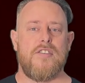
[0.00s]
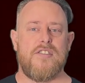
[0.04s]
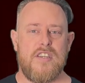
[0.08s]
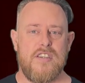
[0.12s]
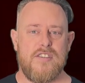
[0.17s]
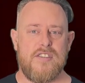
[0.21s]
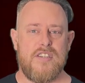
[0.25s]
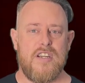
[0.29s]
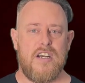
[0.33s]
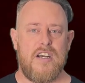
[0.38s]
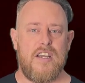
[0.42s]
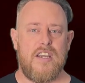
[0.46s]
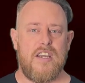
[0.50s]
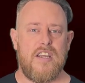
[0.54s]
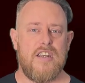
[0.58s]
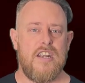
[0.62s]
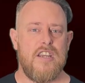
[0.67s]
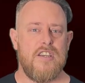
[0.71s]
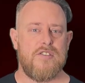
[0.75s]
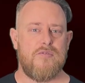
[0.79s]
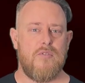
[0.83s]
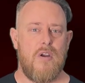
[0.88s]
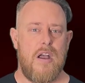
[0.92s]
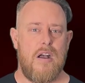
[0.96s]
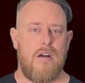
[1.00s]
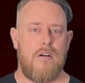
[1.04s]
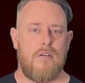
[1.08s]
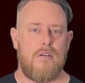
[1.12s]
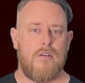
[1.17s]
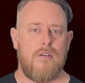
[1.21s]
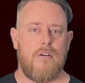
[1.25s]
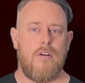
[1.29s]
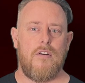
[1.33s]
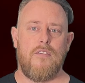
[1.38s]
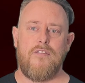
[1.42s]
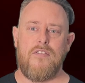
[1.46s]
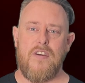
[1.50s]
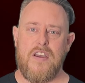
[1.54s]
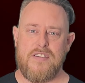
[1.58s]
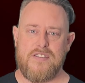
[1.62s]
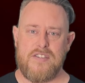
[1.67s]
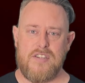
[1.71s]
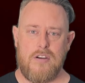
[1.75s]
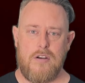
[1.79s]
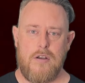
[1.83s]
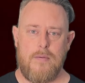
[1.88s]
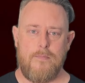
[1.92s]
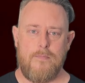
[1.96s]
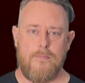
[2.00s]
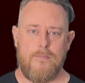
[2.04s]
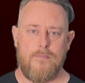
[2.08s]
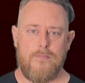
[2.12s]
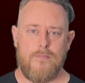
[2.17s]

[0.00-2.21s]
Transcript: sister, in Israel, on FaceTime.